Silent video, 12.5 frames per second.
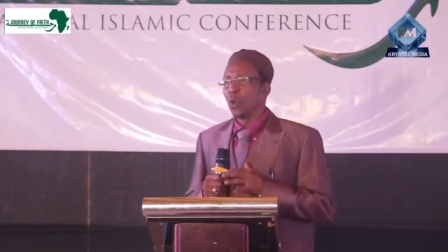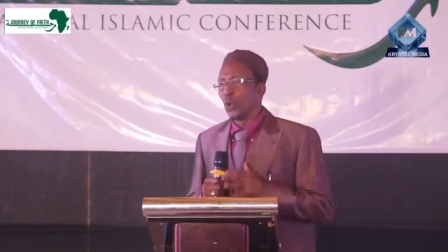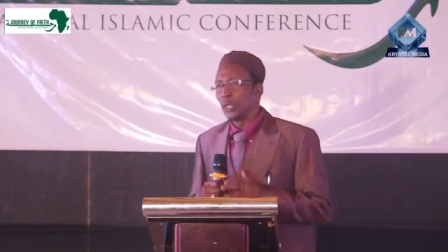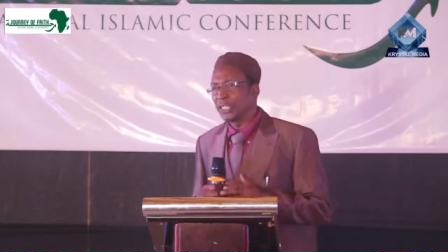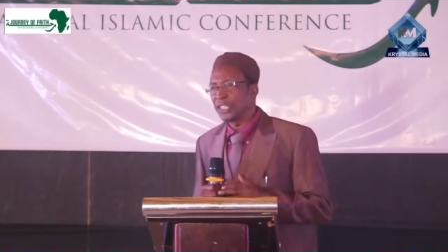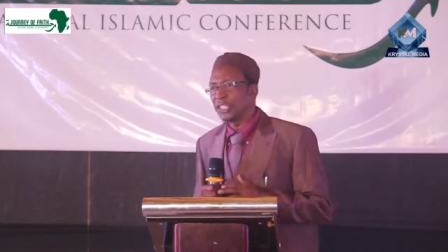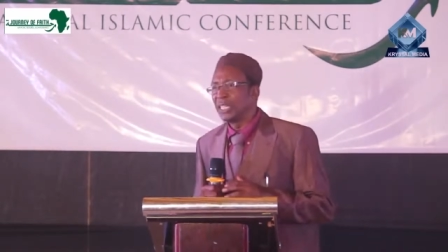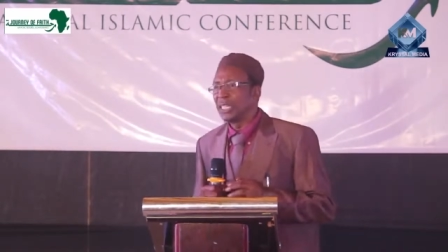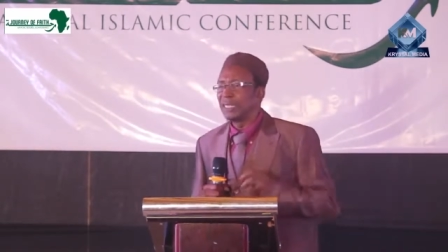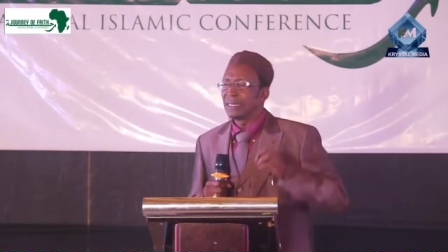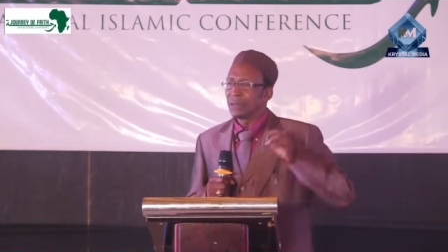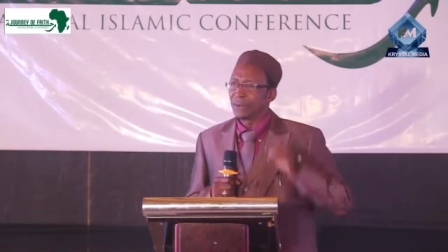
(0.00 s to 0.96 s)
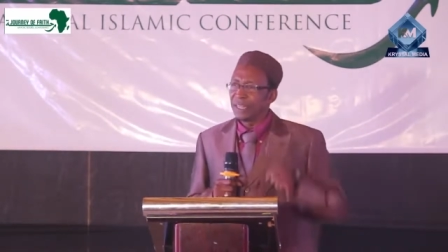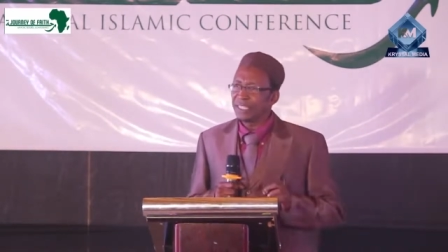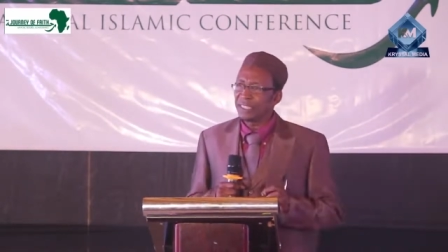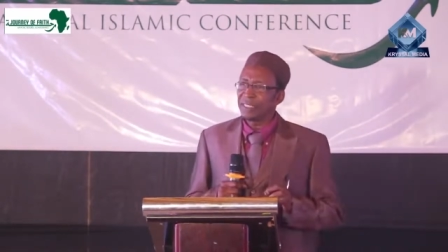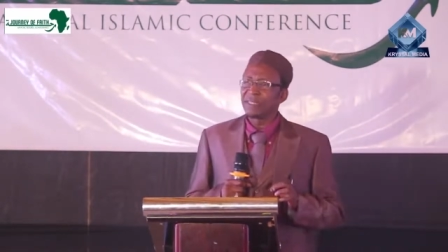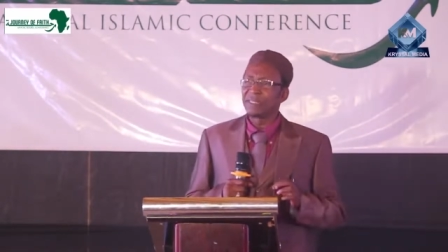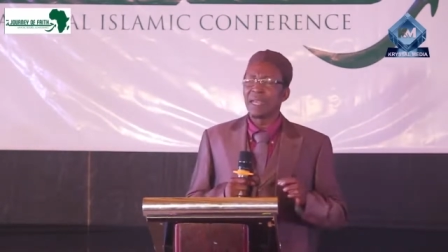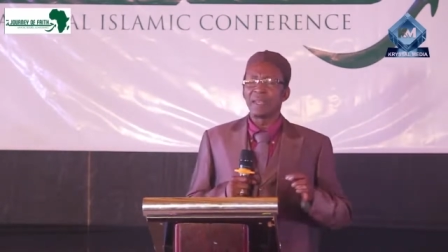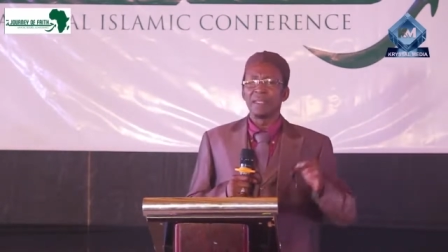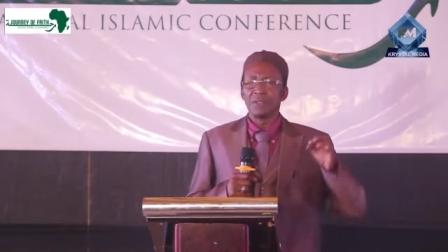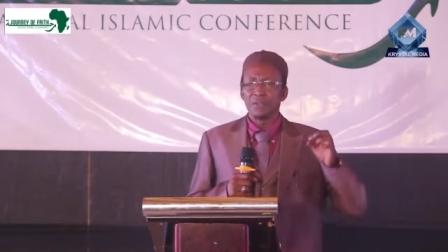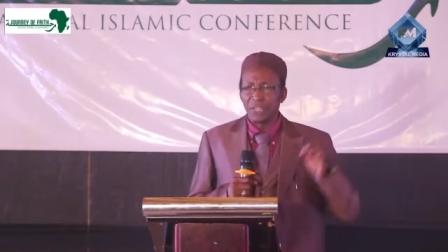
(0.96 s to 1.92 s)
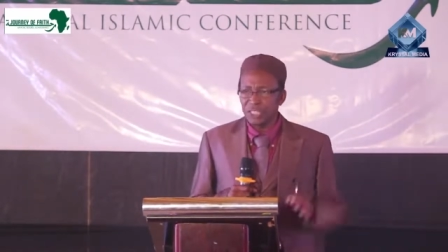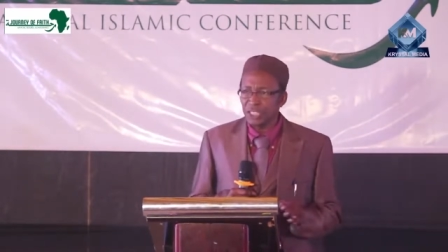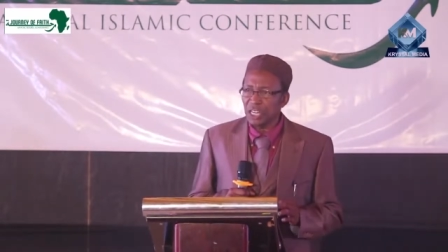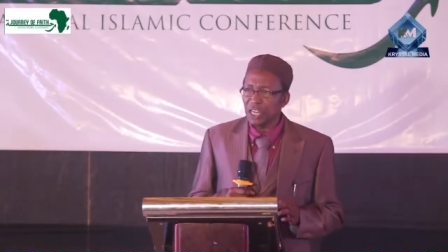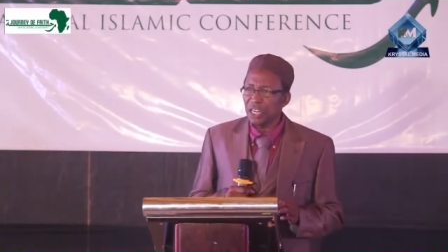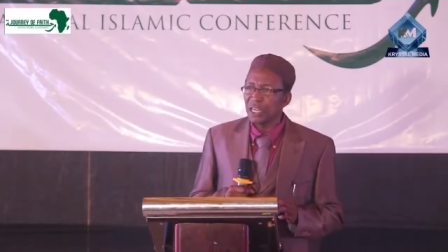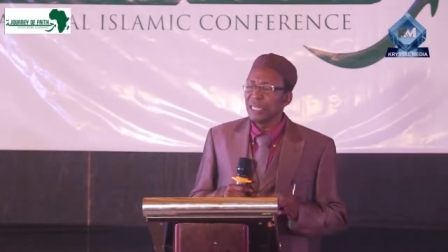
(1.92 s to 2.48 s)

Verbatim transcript: which the rich is getting richer,